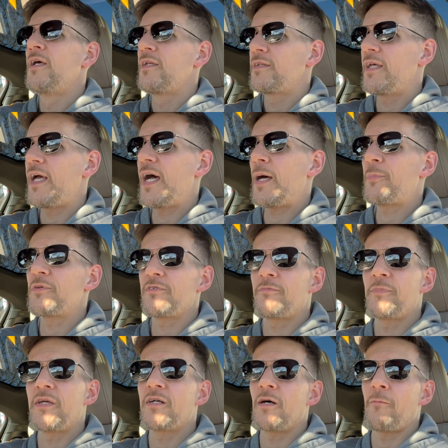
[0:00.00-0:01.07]
The app has
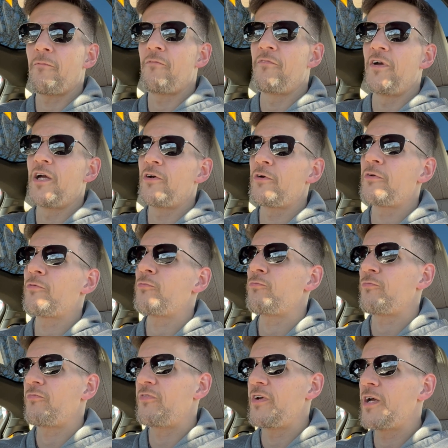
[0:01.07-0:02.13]
become very,
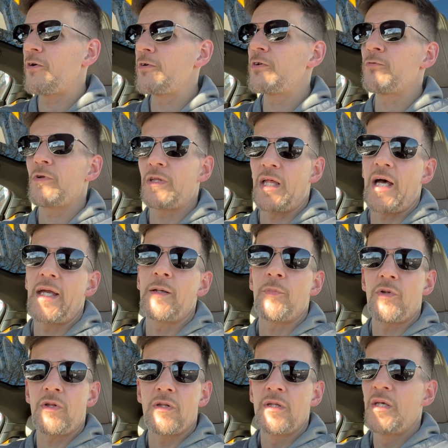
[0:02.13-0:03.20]
very
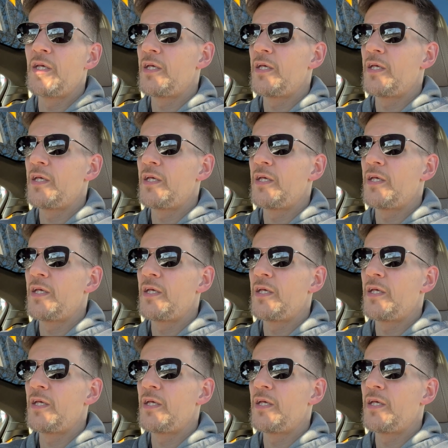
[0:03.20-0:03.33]
reliable